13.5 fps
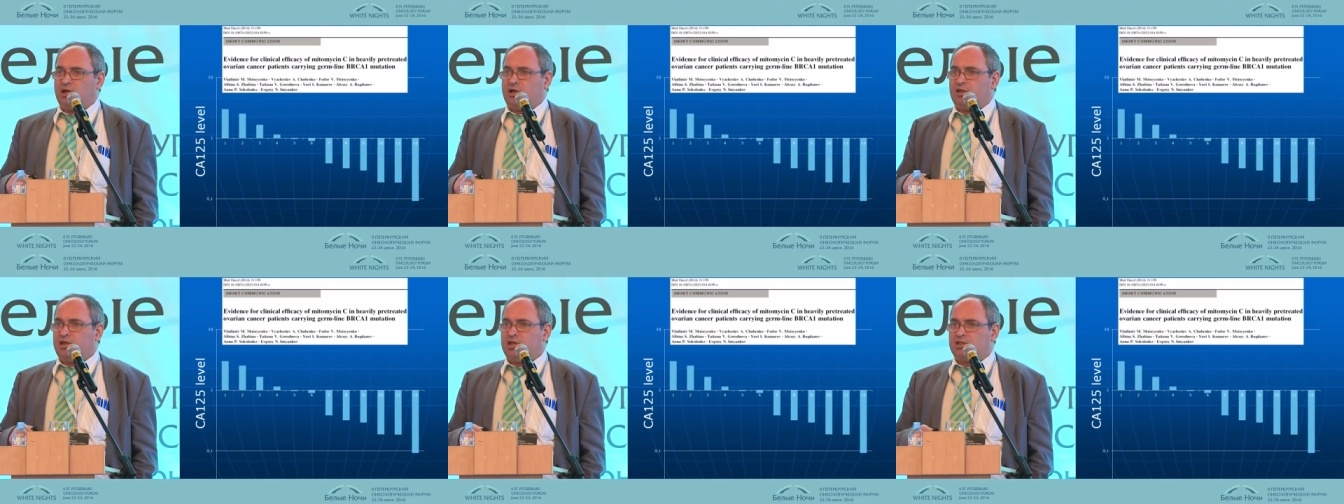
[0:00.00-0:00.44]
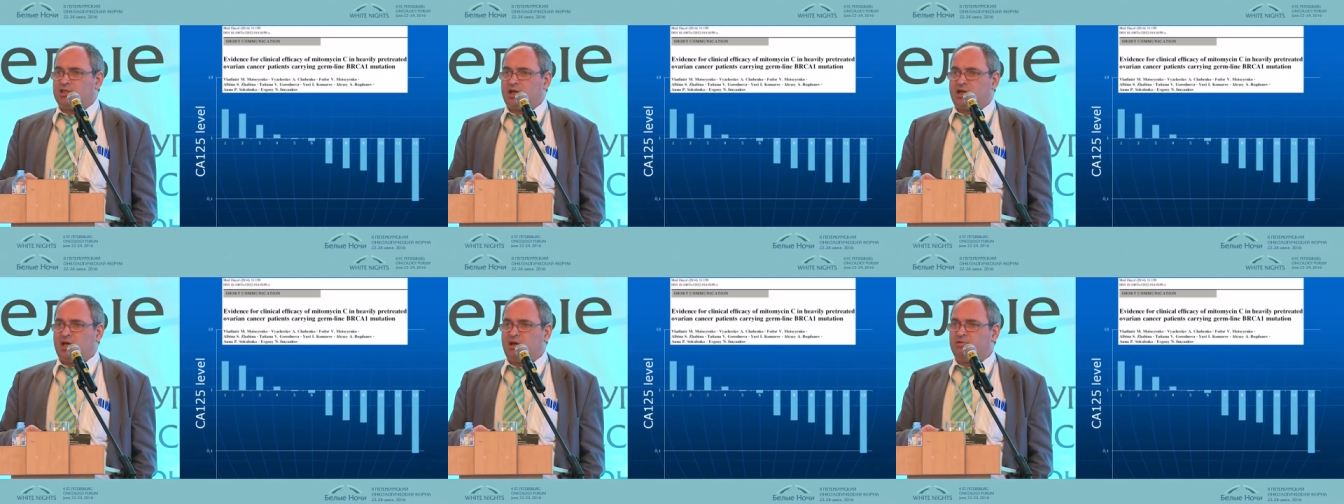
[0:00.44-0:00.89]
these
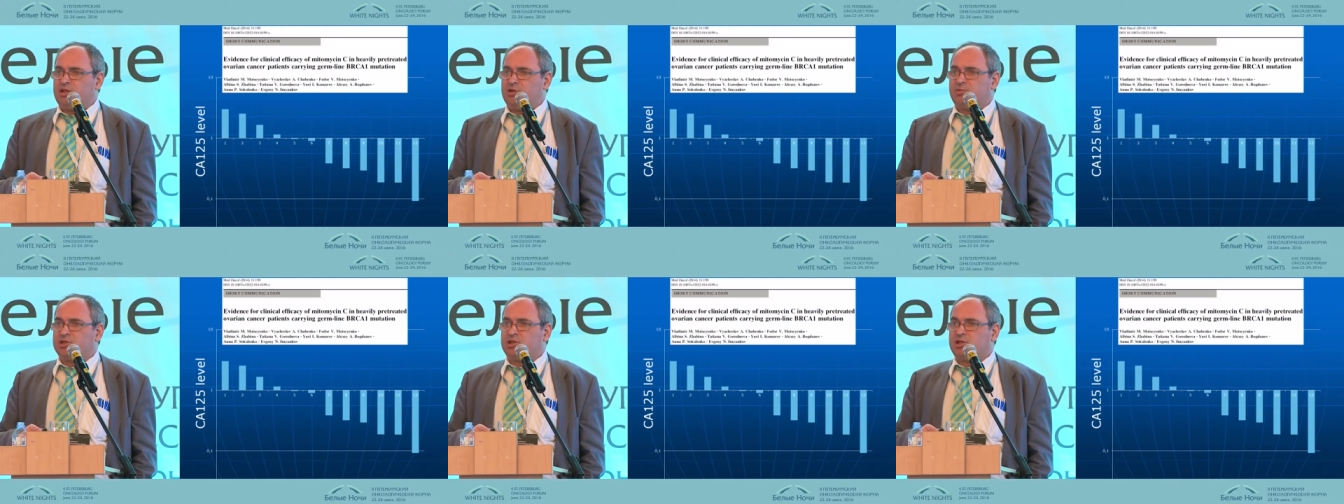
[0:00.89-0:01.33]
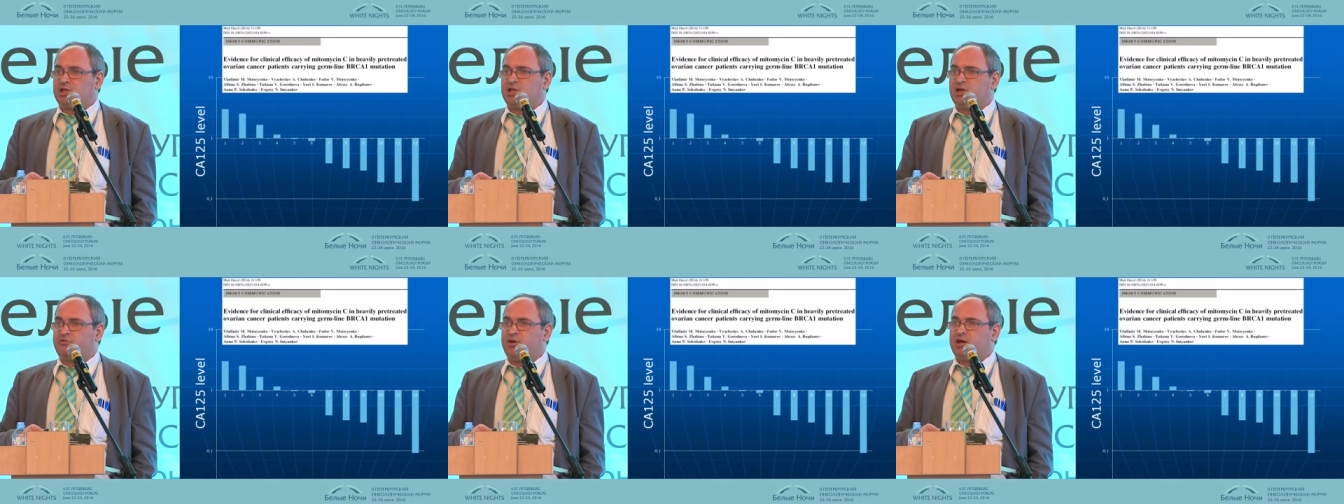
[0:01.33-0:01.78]
are heavily
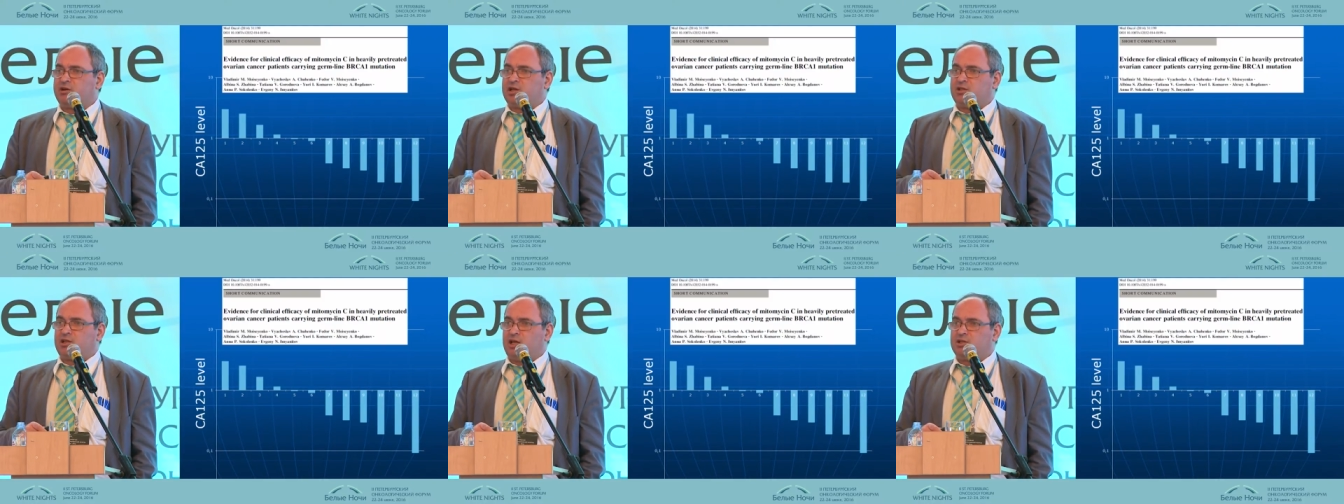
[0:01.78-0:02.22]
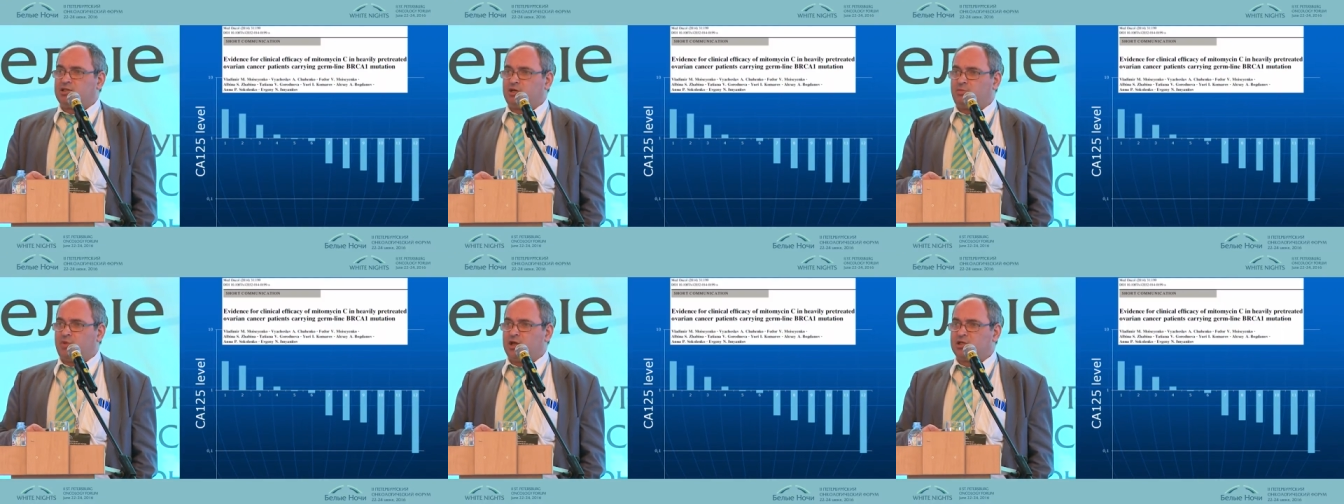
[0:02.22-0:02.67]
pretreated ovarian
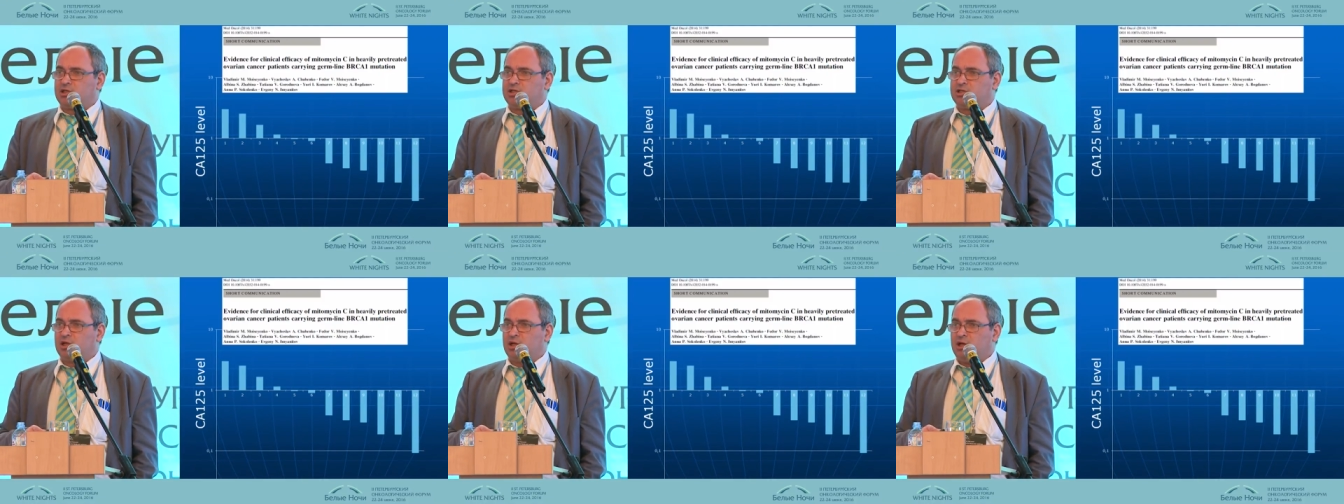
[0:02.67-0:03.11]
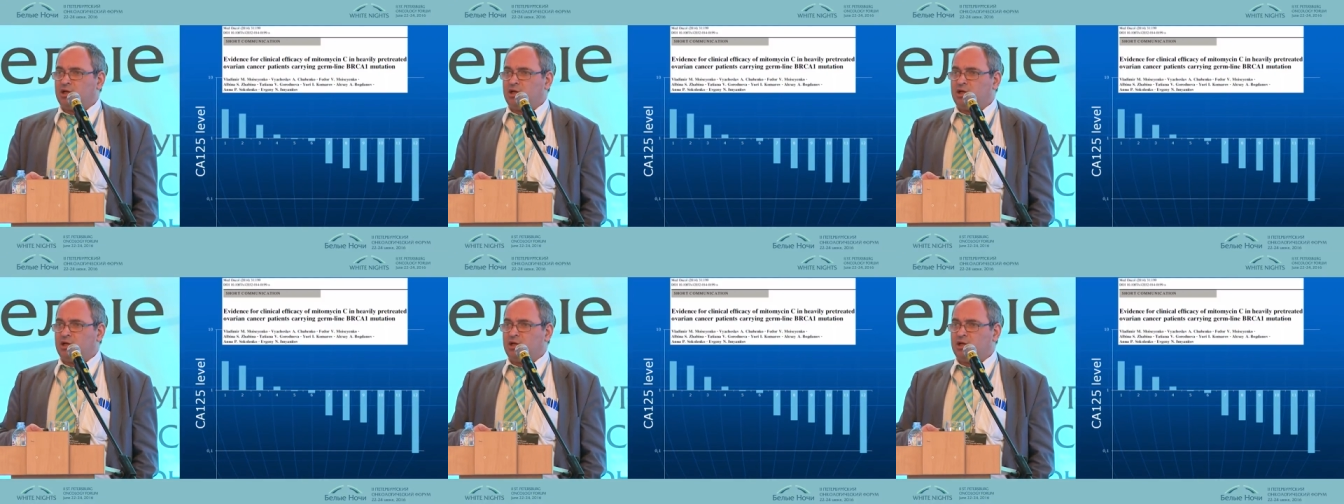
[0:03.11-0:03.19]
cancer patients